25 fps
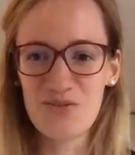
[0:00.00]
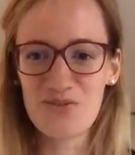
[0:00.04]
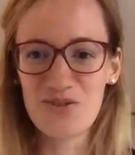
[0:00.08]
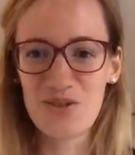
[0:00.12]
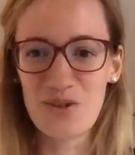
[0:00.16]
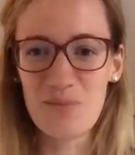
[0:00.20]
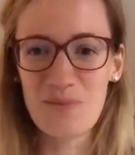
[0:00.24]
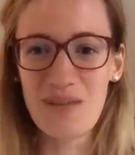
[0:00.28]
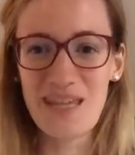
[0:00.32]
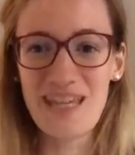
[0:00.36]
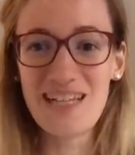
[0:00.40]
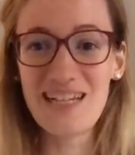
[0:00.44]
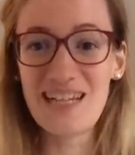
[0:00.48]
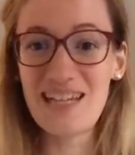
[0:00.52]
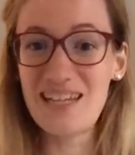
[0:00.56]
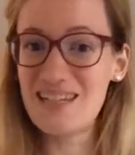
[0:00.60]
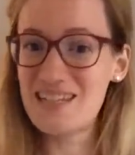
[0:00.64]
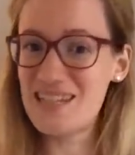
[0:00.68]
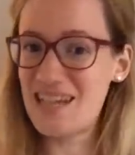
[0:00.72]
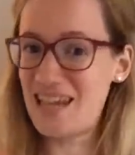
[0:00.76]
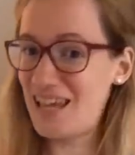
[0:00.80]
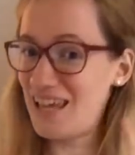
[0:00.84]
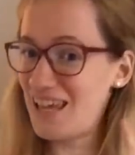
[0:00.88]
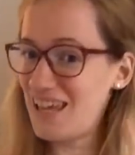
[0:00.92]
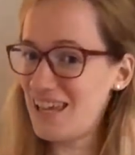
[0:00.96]
from England.
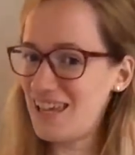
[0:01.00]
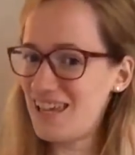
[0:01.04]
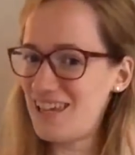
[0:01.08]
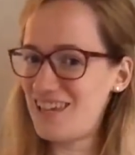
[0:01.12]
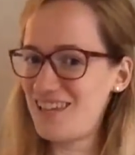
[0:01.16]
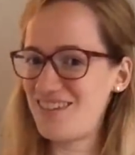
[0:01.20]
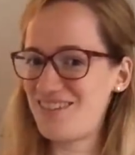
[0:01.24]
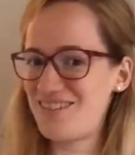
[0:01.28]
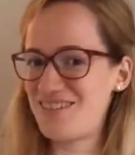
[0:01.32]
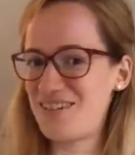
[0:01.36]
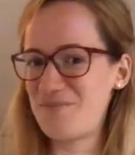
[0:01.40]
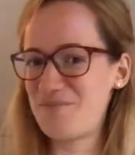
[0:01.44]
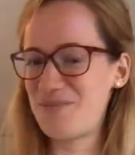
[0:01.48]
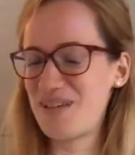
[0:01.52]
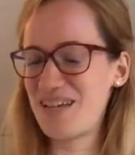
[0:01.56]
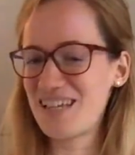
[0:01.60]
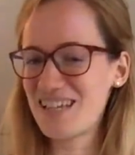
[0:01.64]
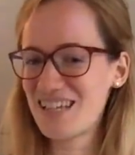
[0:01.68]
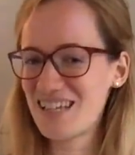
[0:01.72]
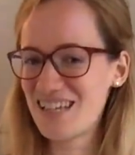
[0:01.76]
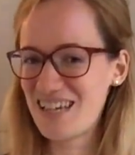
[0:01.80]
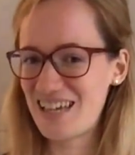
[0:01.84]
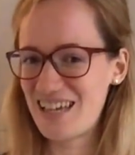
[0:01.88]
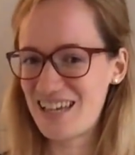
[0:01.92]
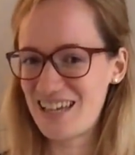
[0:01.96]
Hey, you're back
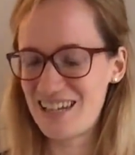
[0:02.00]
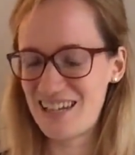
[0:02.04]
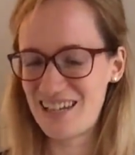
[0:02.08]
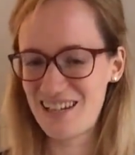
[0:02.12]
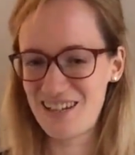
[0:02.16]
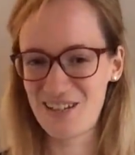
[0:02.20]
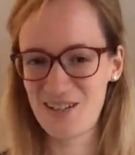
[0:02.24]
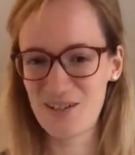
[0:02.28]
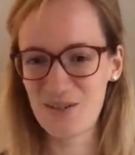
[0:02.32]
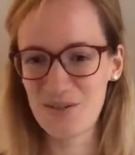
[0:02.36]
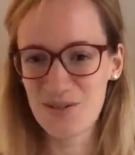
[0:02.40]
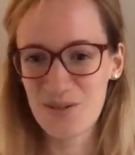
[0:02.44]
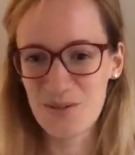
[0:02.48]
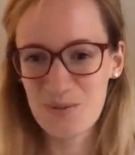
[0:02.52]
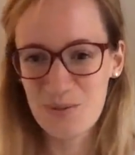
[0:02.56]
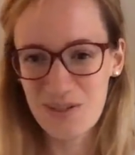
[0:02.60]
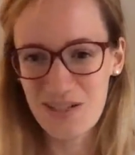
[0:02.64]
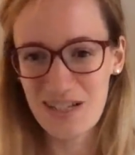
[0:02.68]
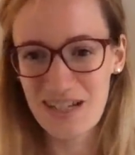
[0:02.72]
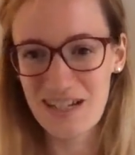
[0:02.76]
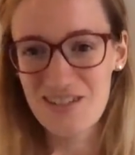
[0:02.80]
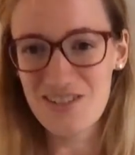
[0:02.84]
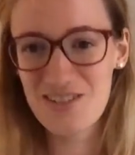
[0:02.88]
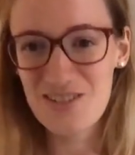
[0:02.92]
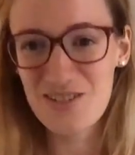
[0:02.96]
again. I know you were
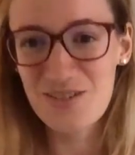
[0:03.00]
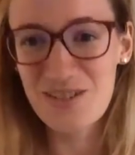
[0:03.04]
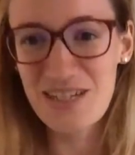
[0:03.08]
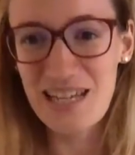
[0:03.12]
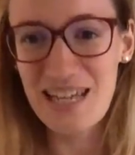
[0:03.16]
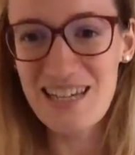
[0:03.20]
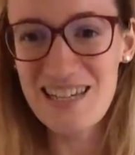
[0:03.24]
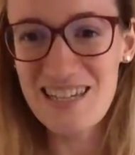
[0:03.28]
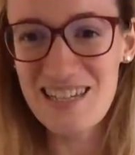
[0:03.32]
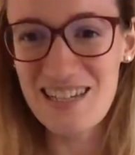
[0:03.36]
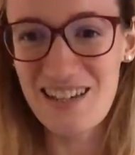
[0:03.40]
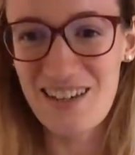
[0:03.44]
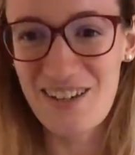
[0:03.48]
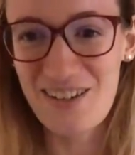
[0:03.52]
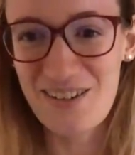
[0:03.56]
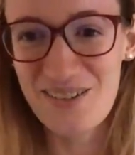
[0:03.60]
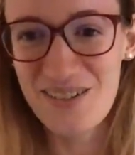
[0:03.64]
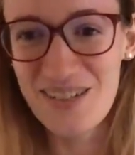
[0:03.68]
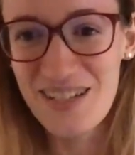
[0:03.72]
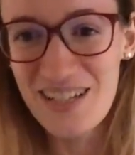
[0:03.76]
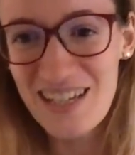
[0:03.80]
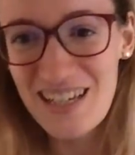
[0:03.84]
there two days ago.